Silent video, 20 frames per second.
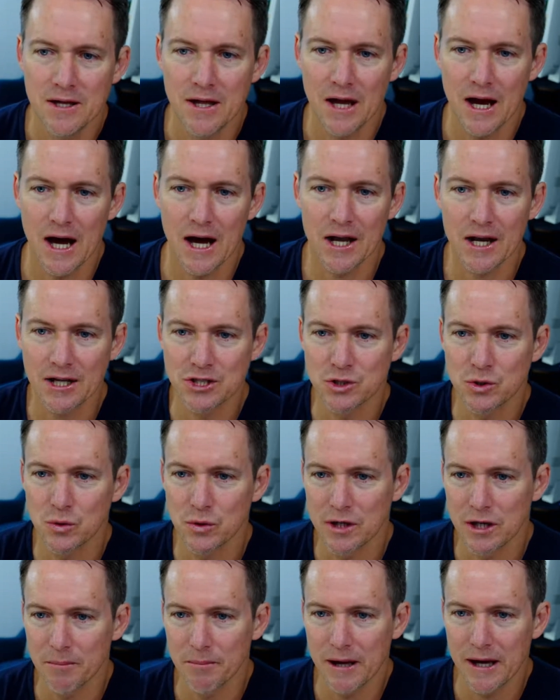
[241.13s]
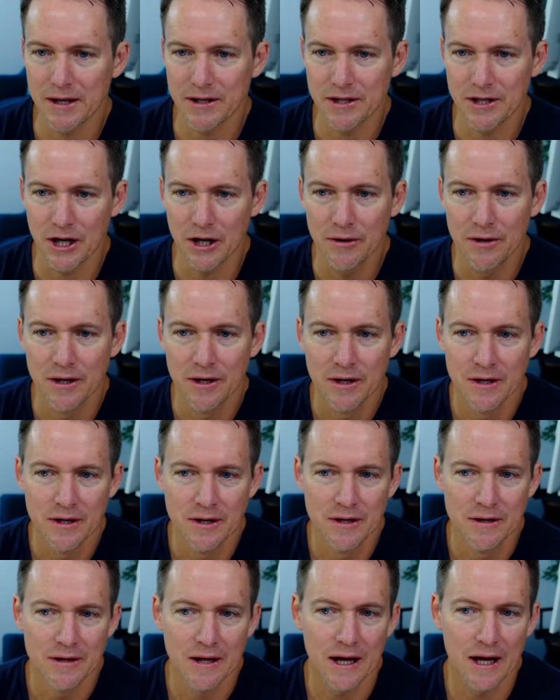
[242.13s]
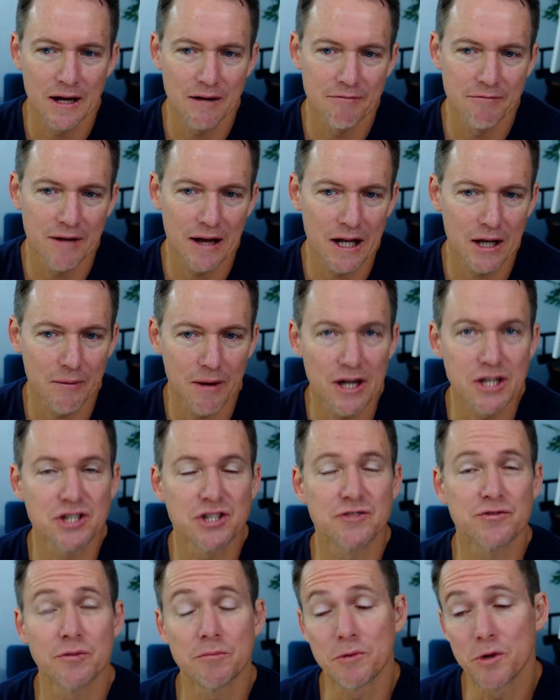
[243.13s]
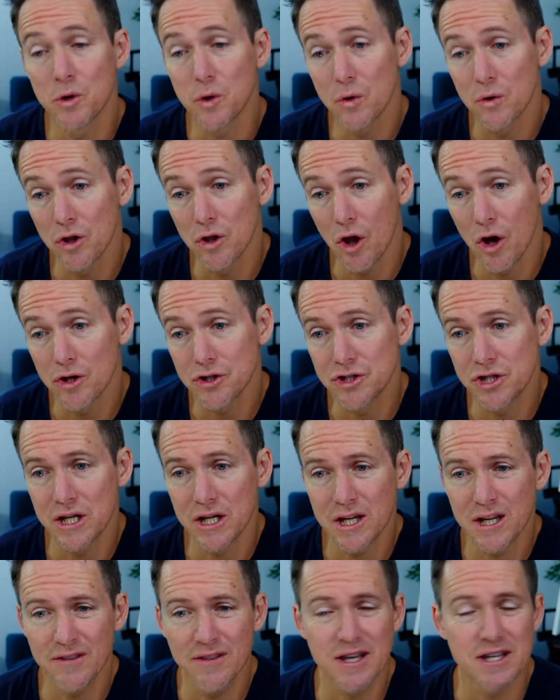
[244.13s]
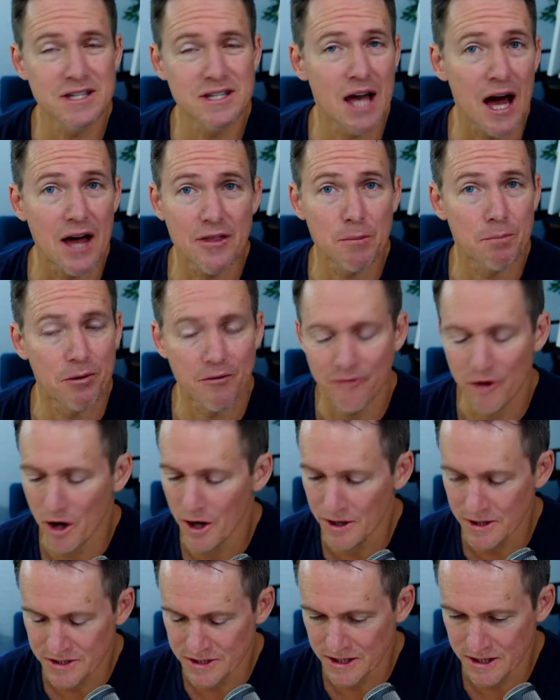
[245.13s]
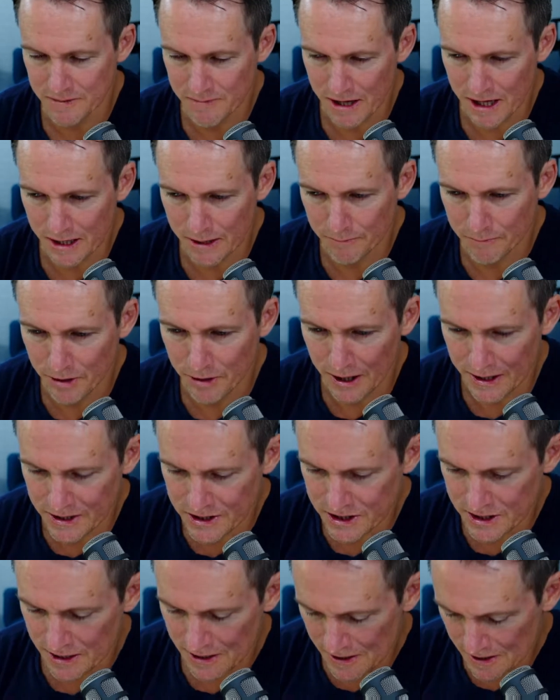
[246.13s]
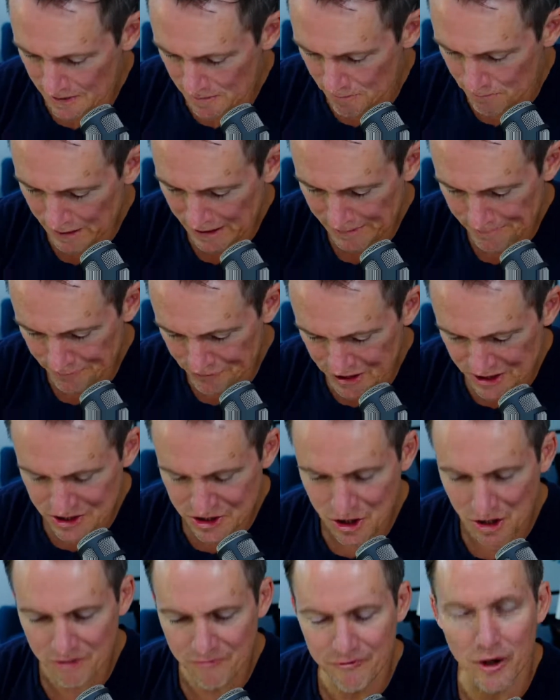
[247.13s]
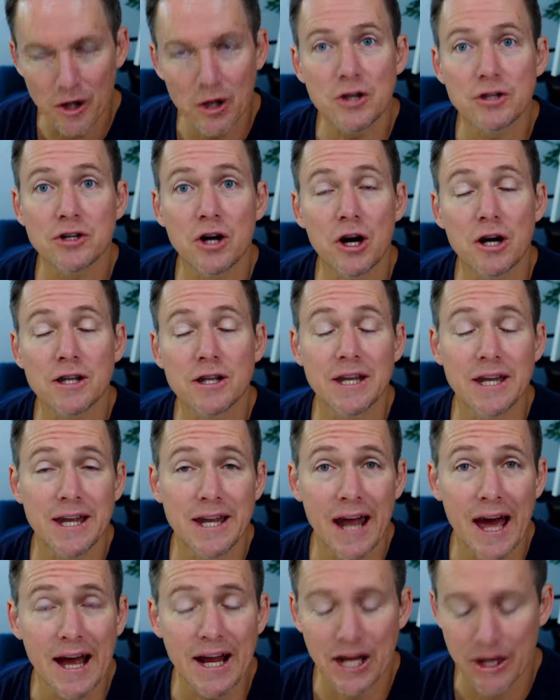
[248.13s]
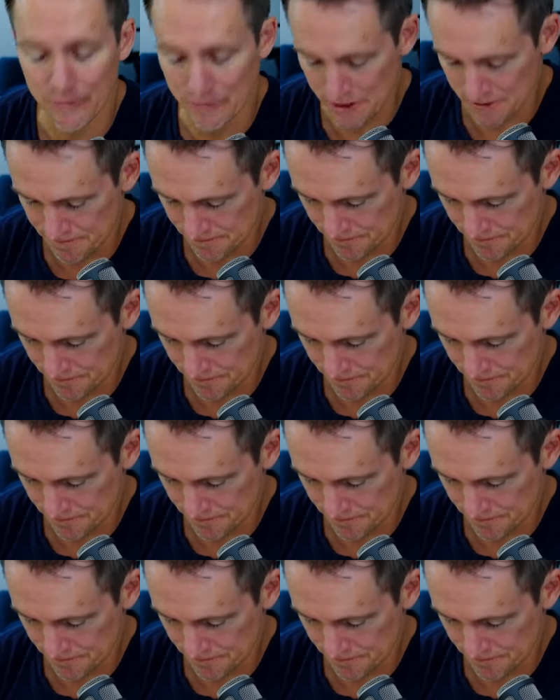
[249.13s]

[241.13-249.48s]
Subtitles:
Hardick's talking about, valuations from CoreLogic, and there's other providers in the marketplace, but they're so volatile and inaccurate.